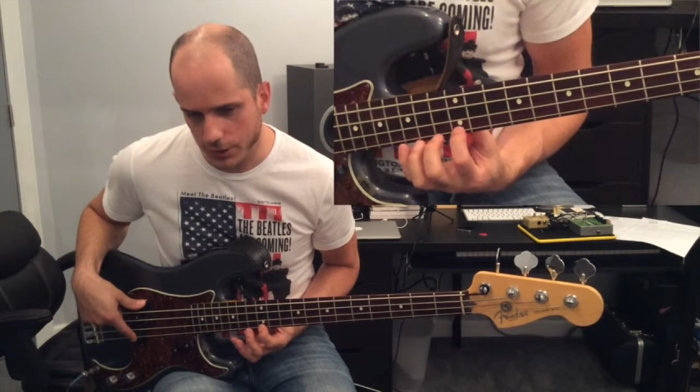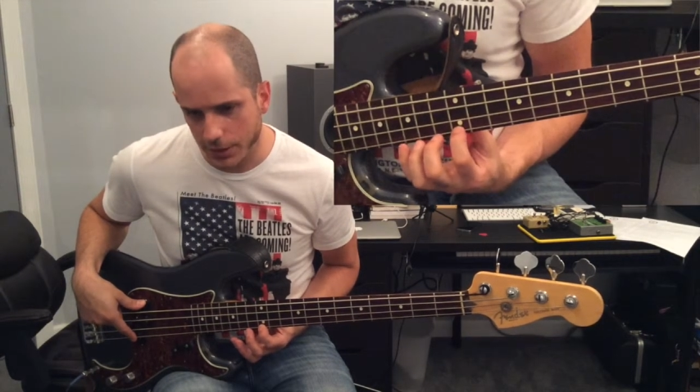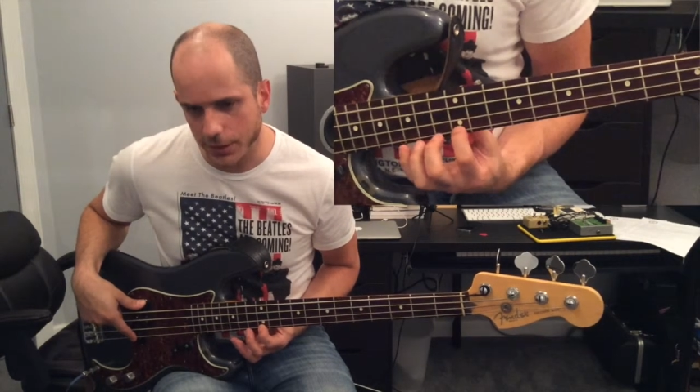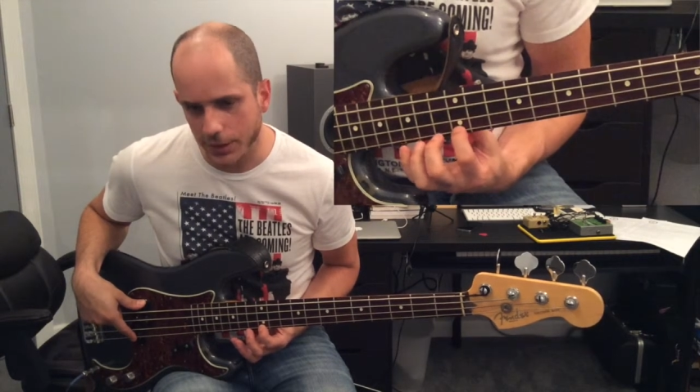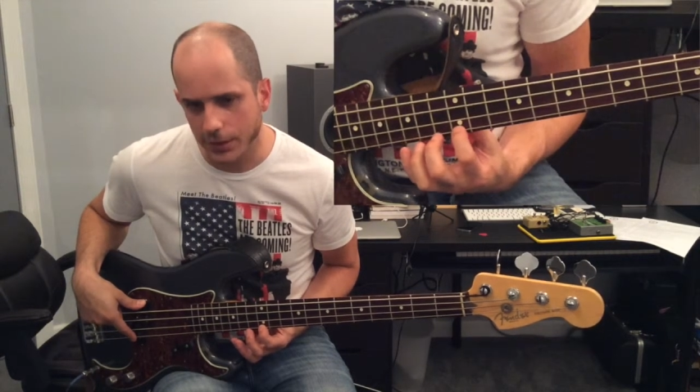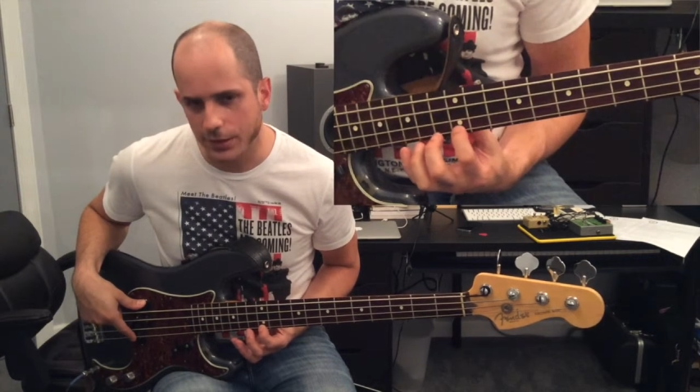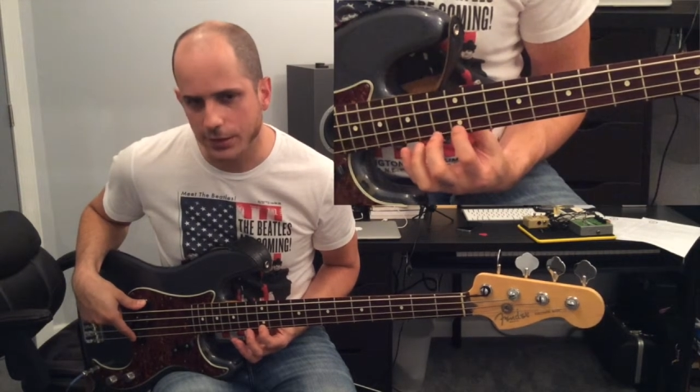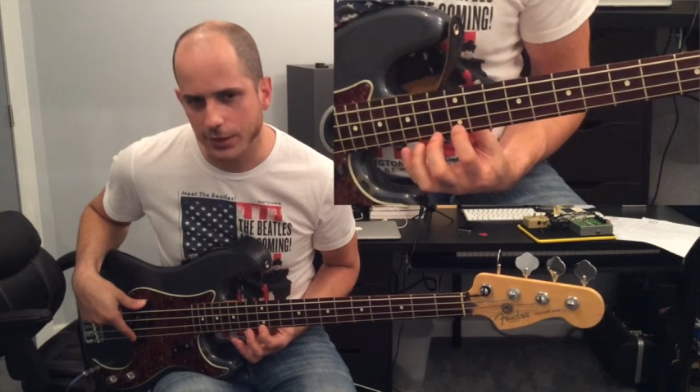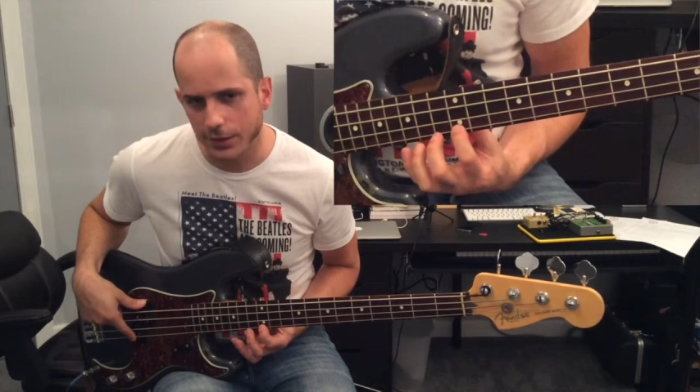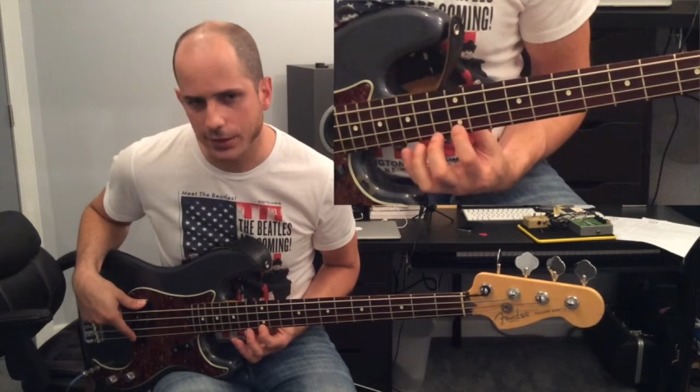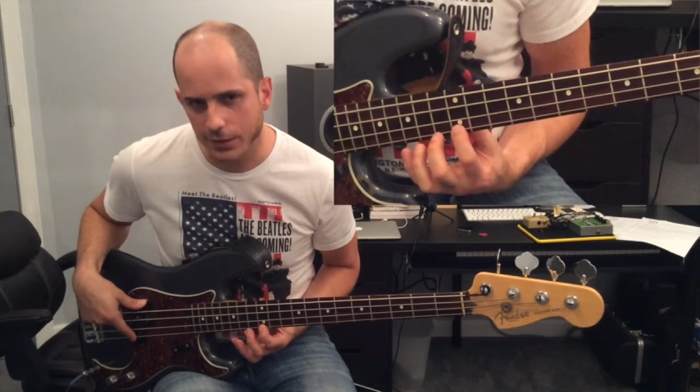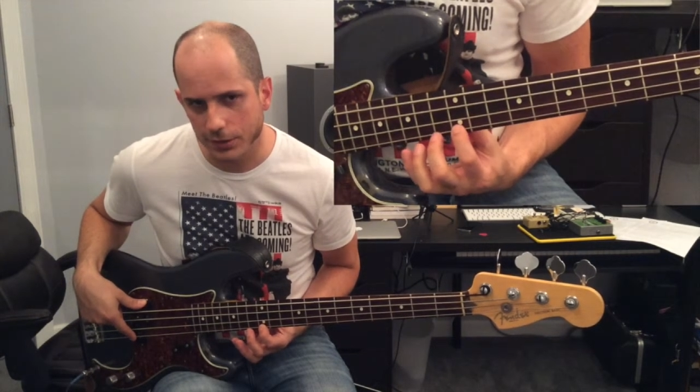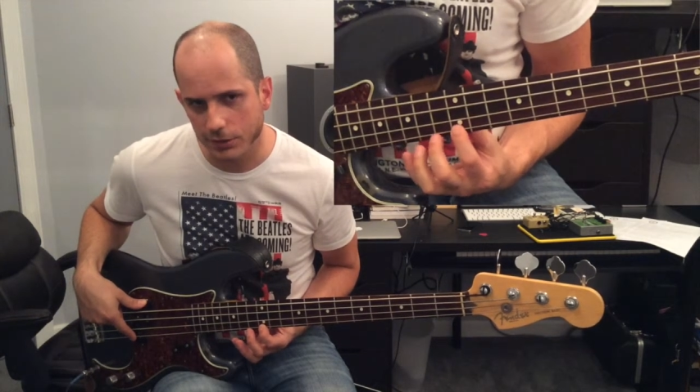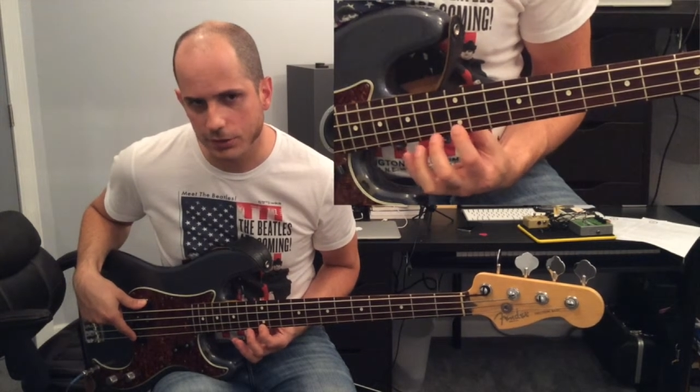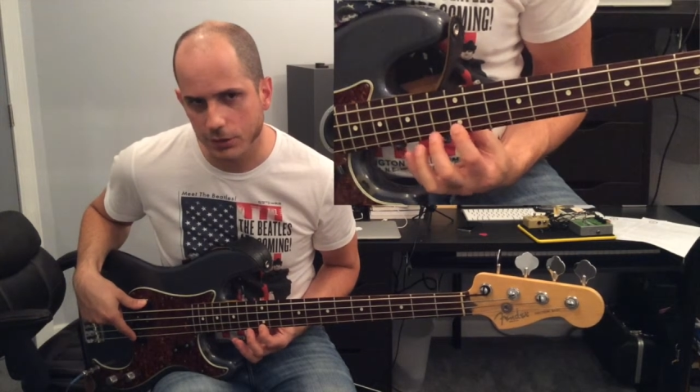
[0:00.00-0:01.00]
and
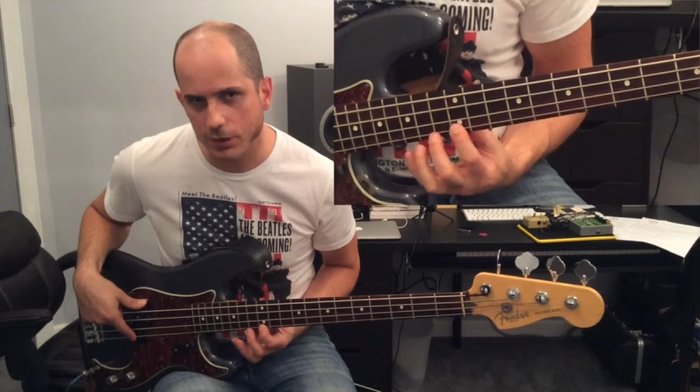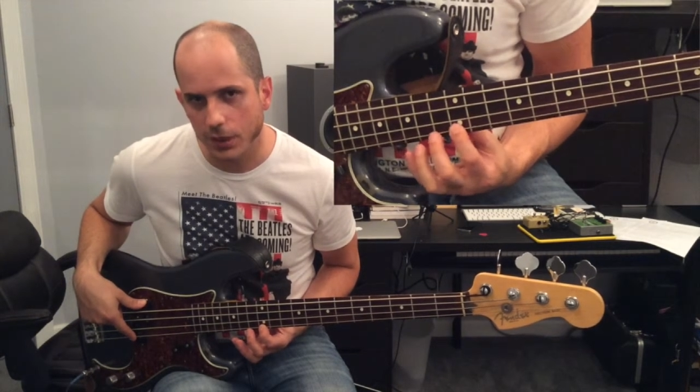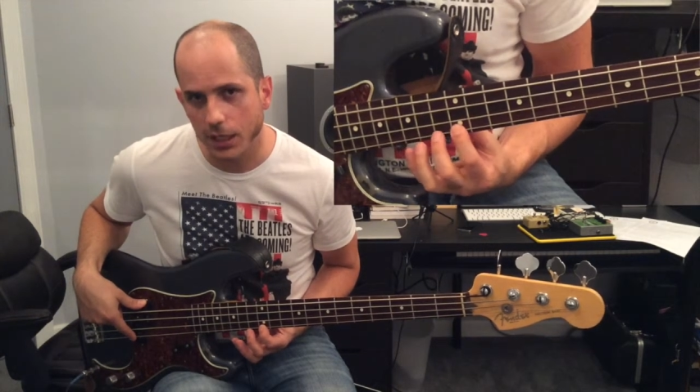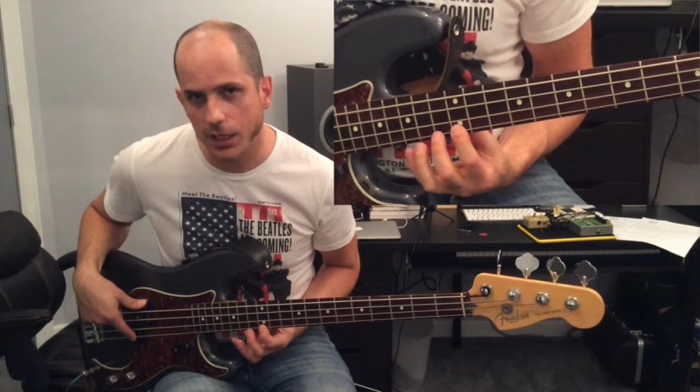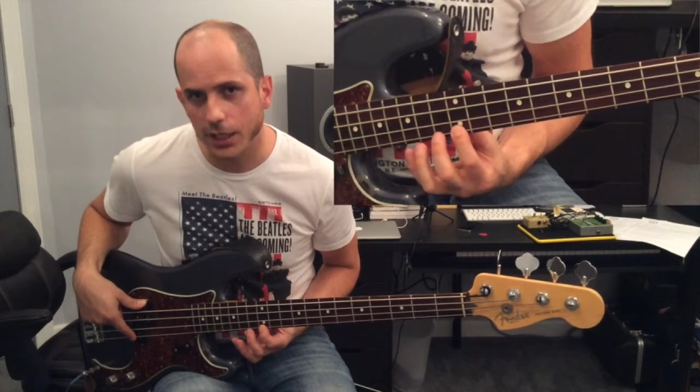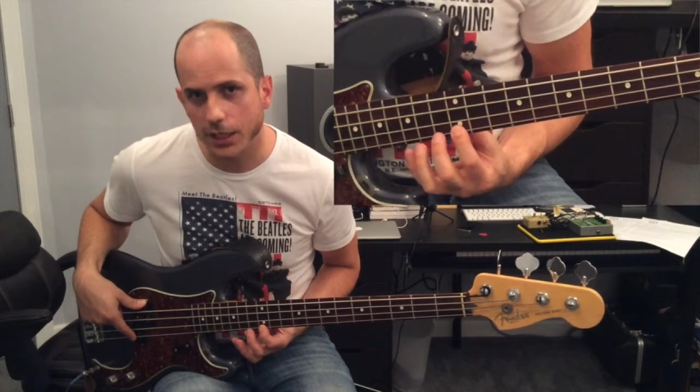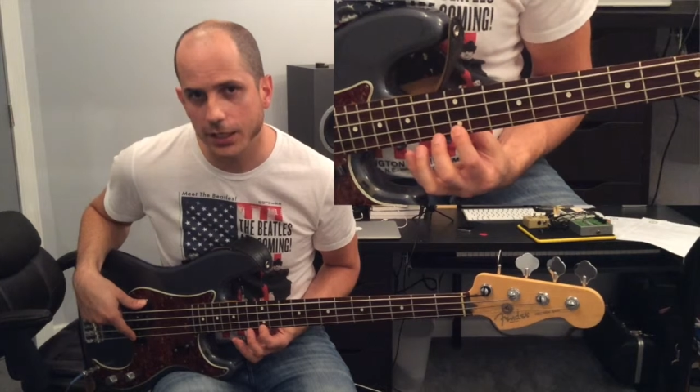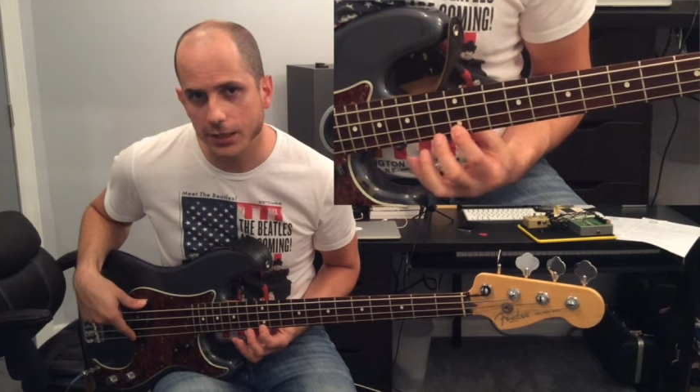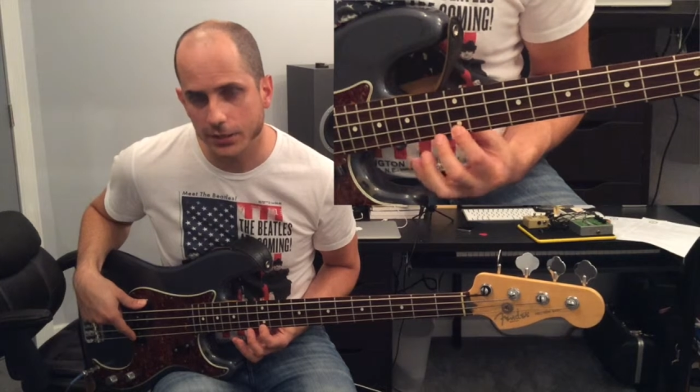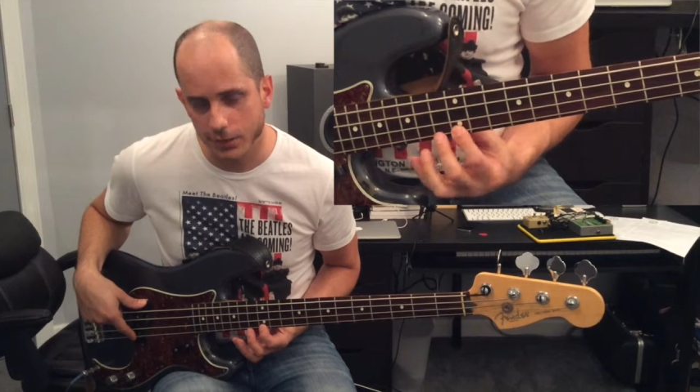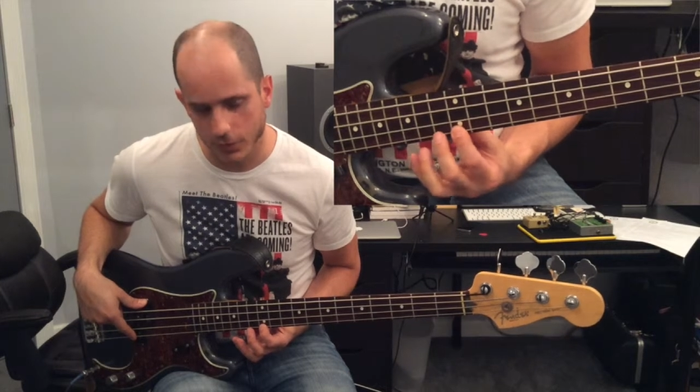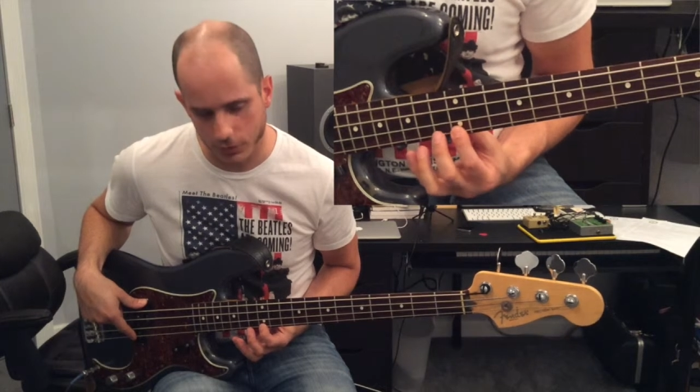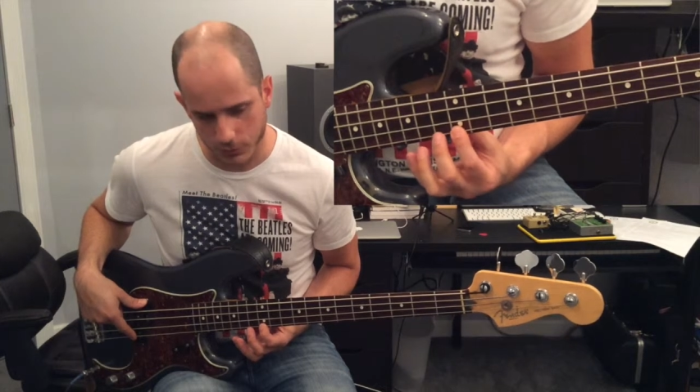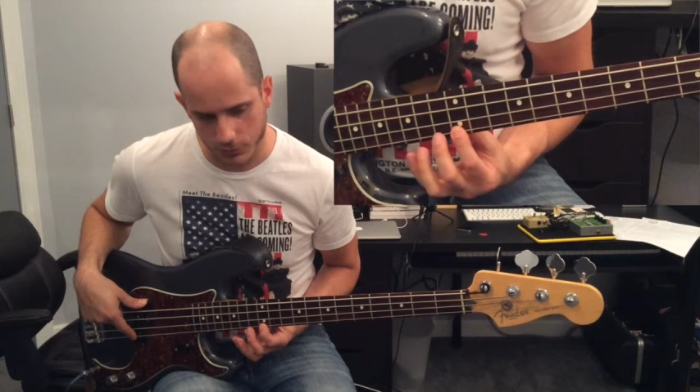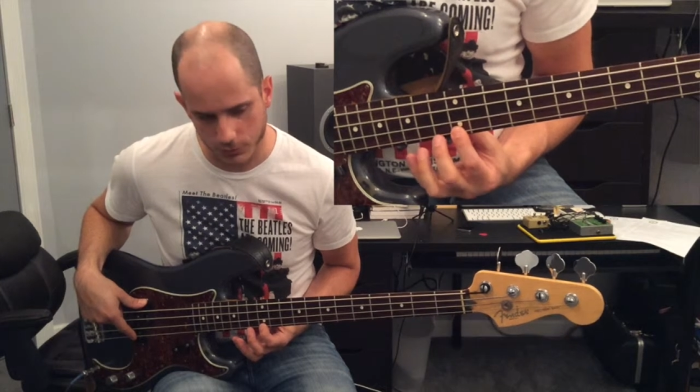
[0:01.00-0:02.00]
here I
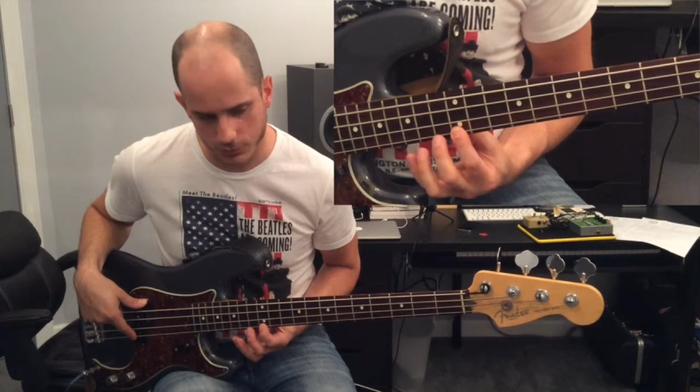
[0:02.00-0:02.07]
go.